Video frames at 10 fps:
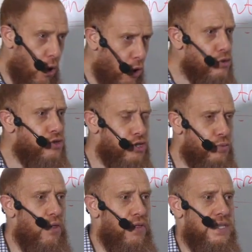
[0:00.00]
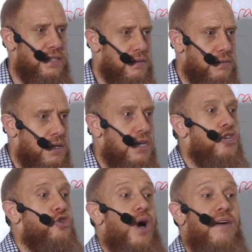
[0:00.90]
Also small things.
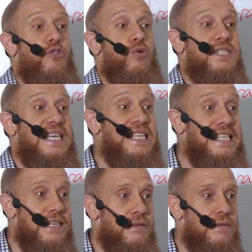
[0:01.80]
You have no deen.